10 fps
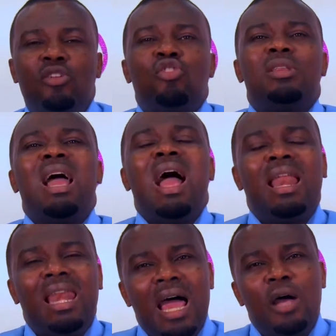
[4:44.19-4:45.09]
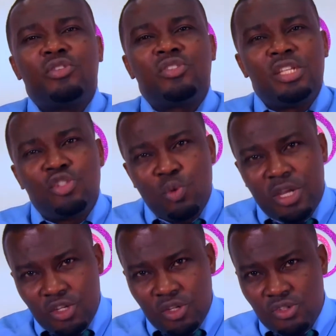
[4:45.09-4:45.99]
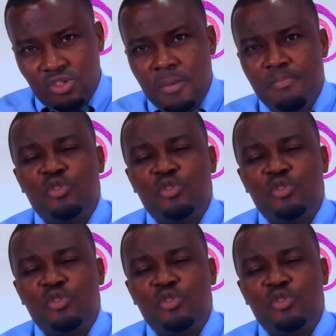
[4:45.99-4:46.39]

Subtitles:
don't allow situations